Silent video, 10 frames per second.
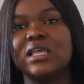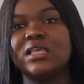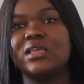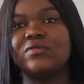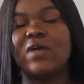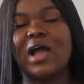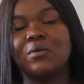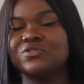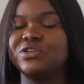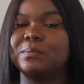If I
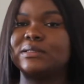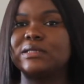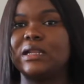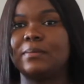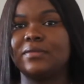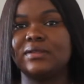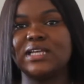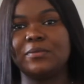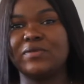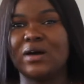was really particular about the
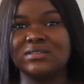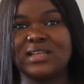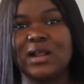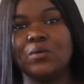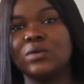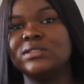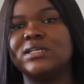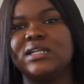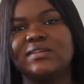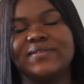type of house that I wanted, I